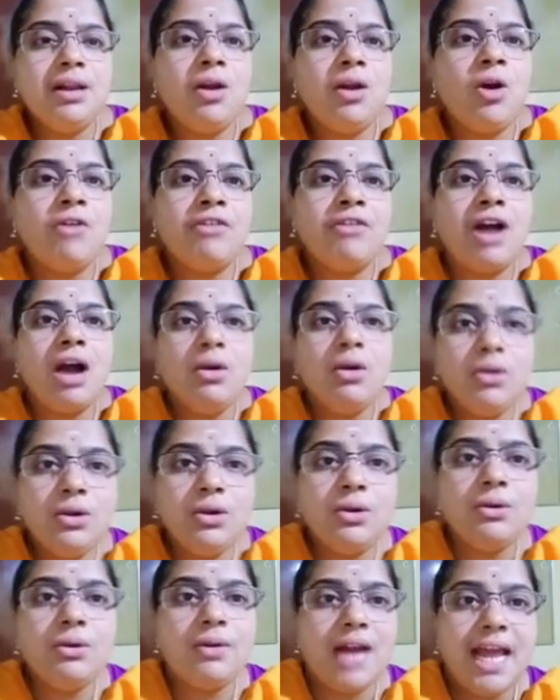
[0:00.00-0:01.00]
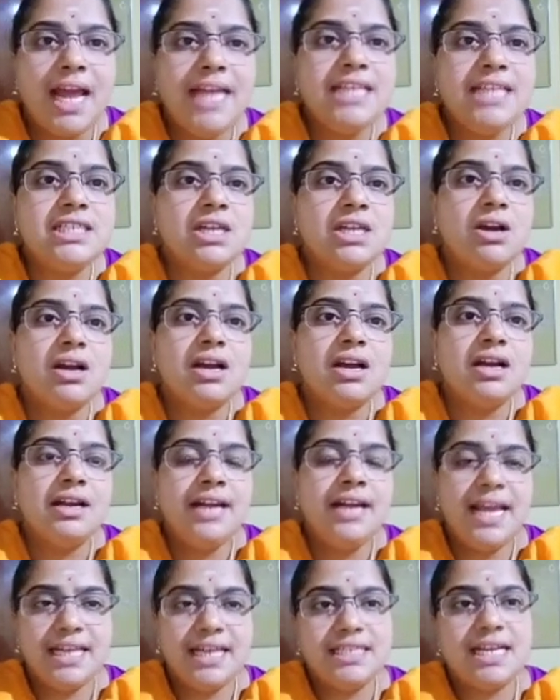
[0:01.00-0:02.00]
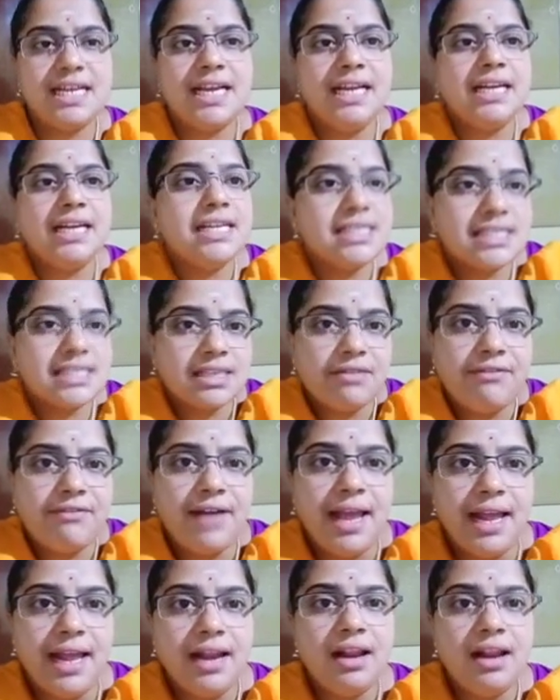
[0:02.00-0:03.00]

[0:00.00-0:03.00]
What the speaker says: of how to write data in disk file.